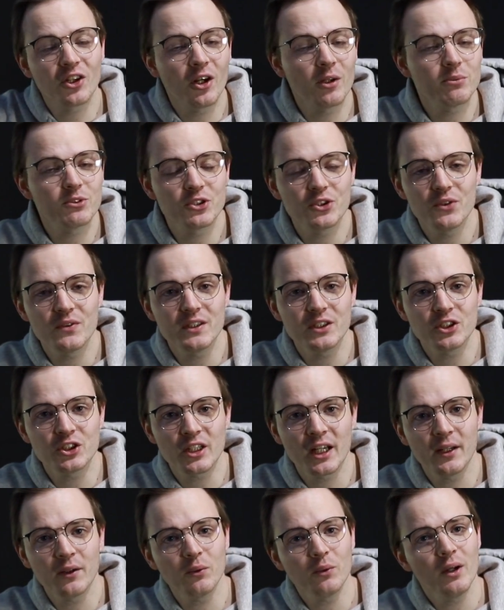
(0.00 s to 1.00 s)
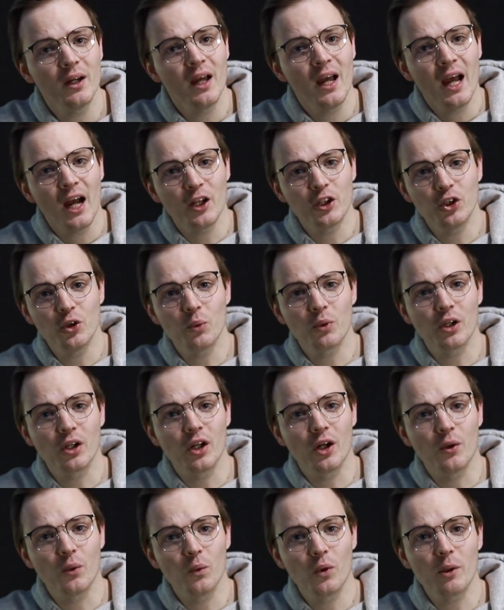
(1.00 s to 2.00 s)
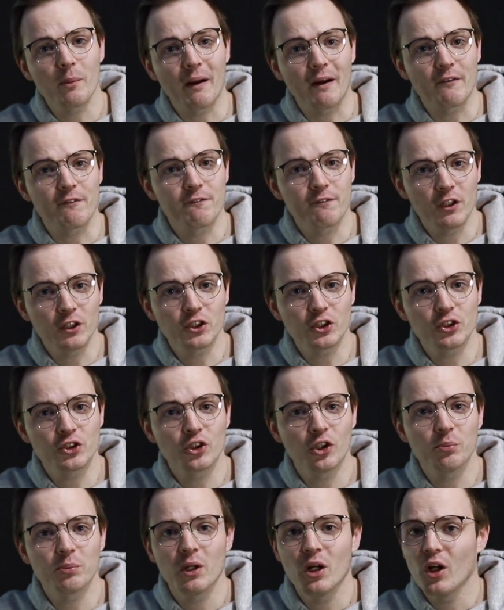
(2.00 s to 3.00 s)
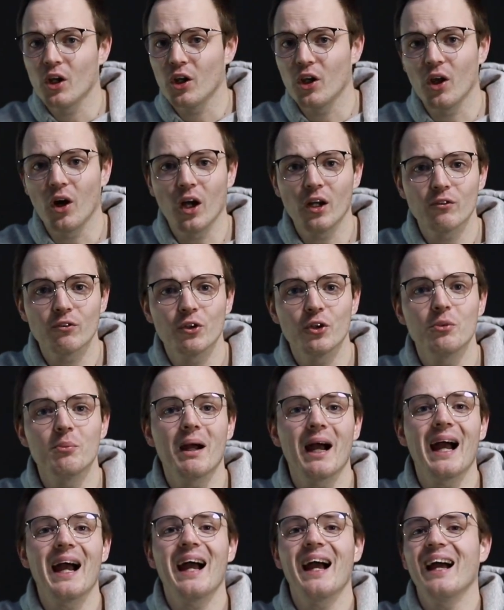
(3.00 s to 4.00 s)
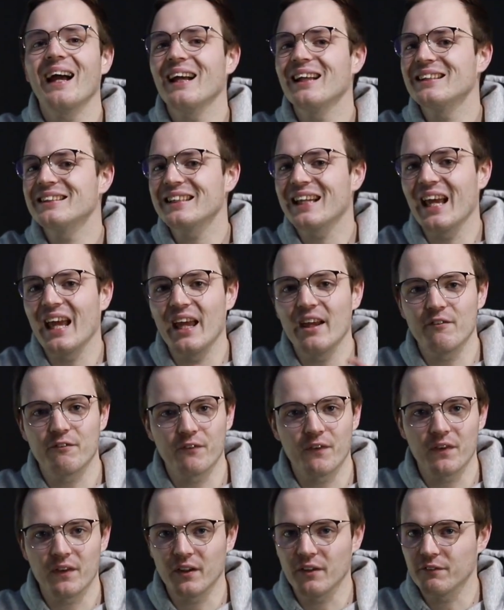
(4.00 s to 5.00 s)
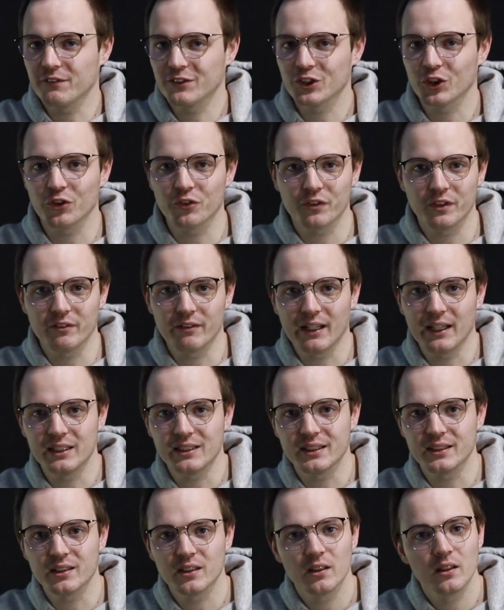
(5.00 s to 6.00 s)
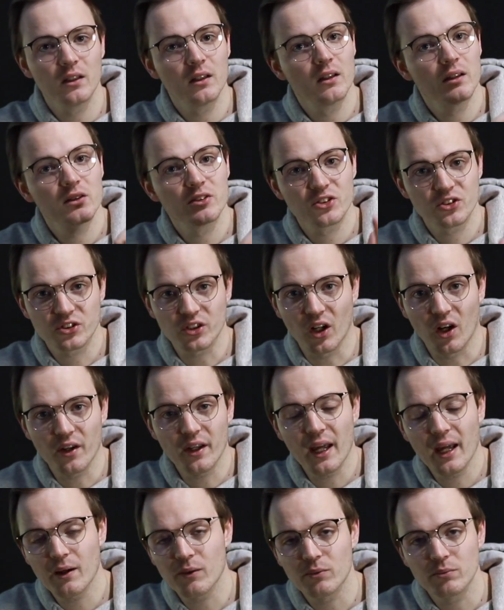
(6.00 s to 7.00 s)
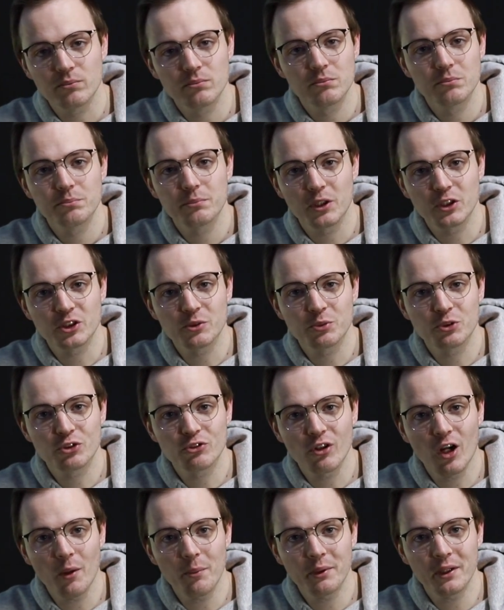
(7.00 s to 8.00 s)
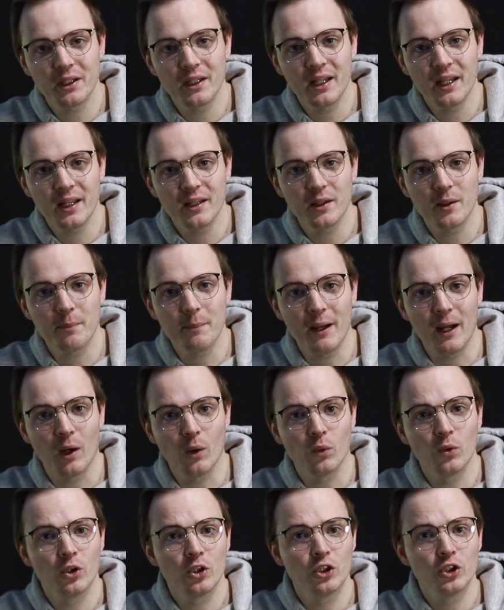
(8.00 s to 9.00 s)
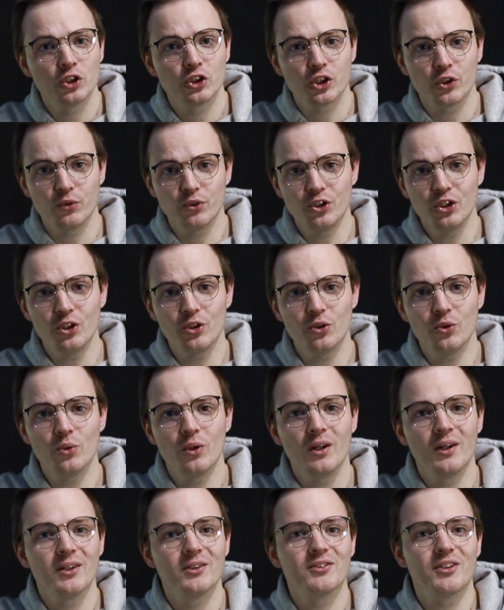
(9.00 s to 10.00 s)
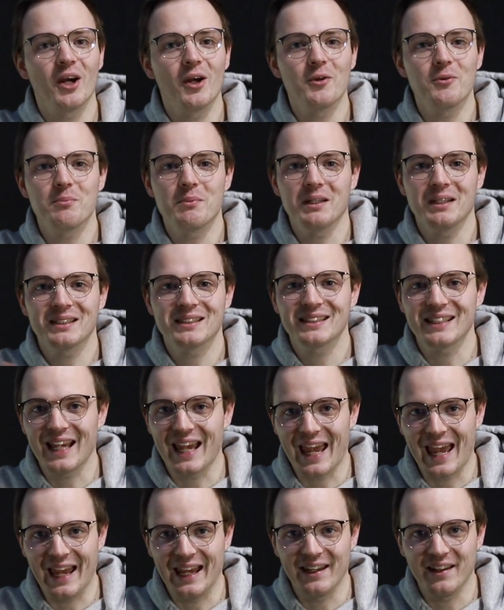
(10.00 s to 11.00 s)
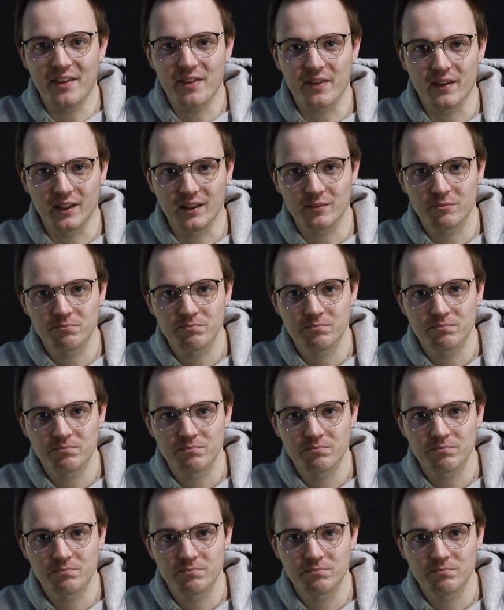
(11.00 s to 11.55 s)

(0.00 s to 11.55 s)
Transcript: time to this channel and you want to learn all about Photoshop, Lightroom and everything photography related, start now by subscribing and hitting the bell so you don't miss anything.